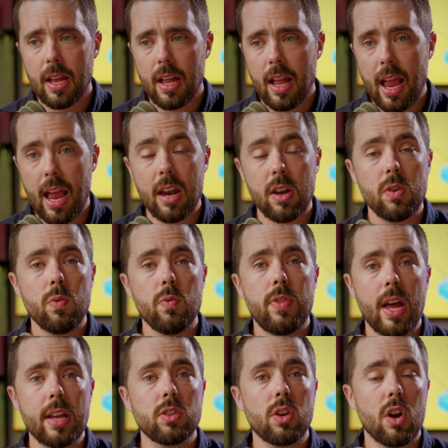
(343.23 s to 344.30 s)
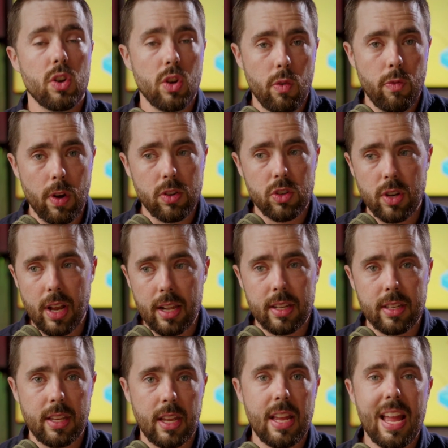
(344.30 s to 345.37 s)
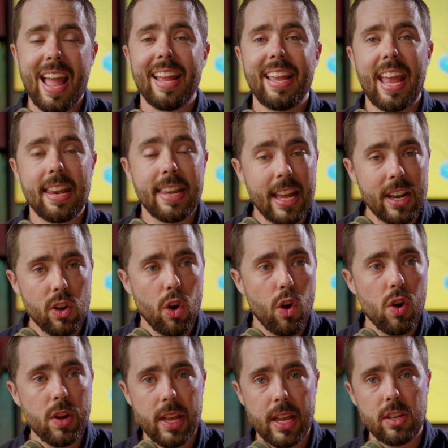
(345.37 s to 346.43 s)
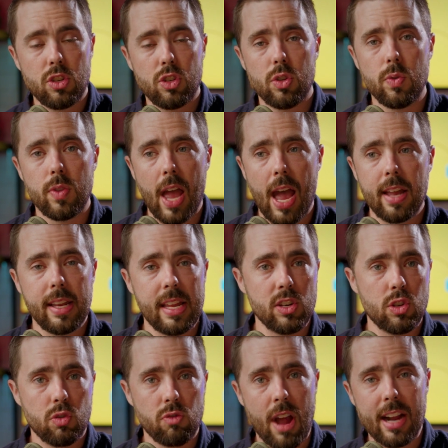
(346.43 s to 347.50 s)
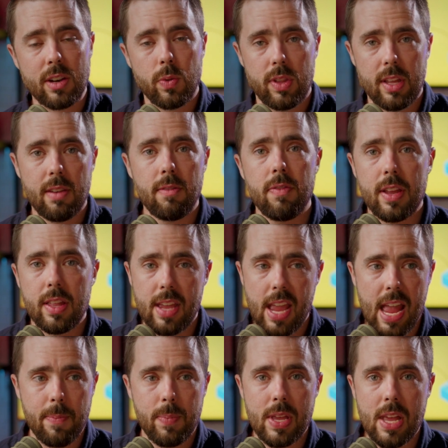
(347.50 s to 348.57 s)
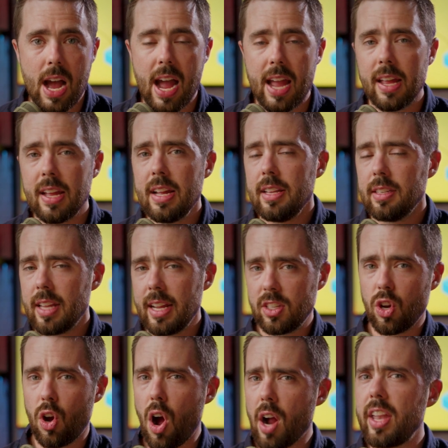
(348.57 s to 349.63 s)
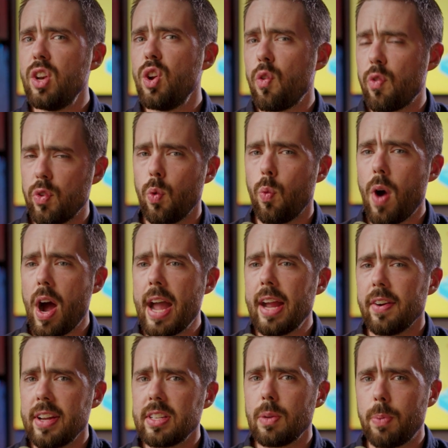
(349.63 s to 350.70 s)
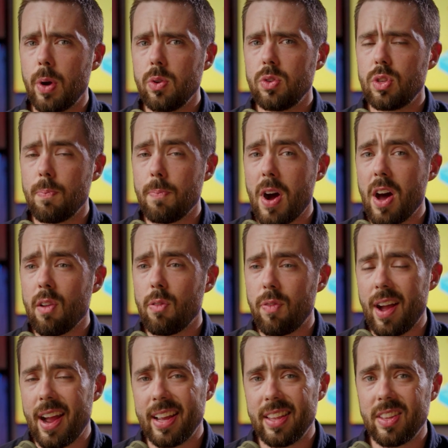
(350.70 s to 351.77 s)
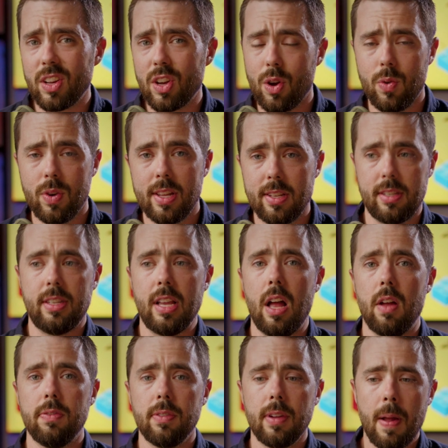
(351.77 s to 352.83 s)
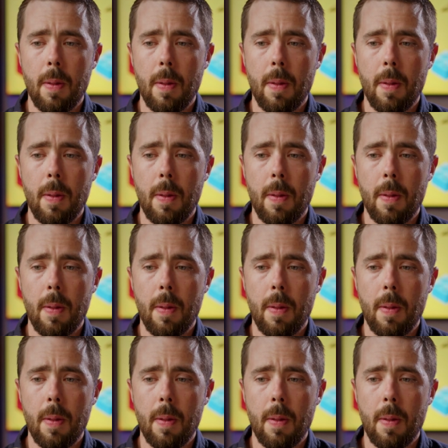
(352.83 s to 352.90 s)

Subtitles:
And thus, our new functionality can then hook into that, interact with it via the API. It's like talking over the wire as opposed to modifying the code itself.